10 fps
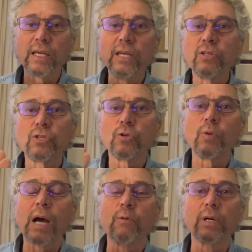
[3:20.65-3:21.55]

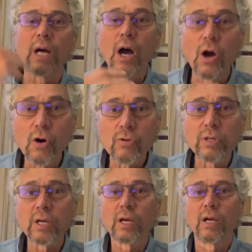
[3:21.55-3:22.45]
into our
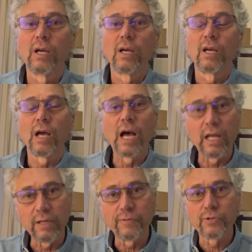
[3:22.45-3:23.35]
own
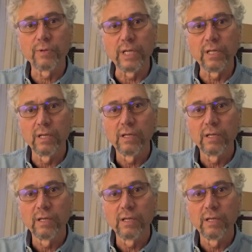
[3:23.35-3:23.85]
olive tree,